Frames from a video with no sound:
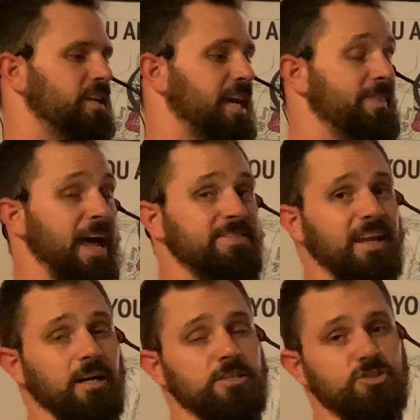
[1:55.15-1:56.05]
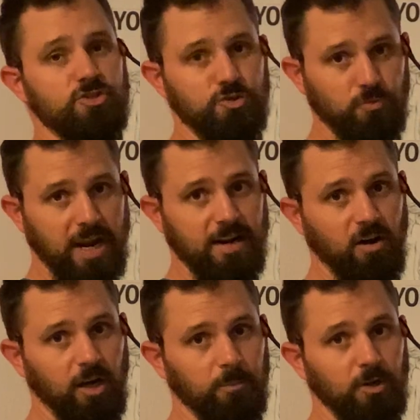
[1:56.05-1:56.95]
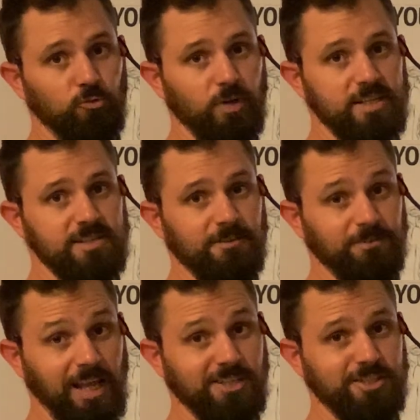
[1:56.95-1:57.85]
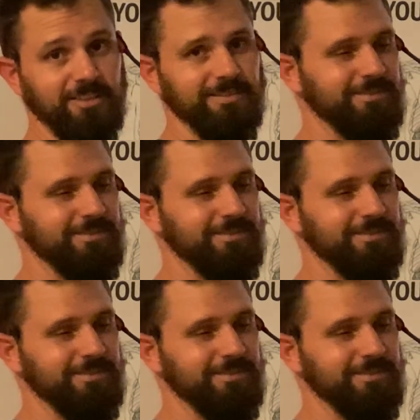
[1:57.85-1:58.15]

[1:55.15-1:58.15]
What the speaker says: And that there is straight arm wrist flexion.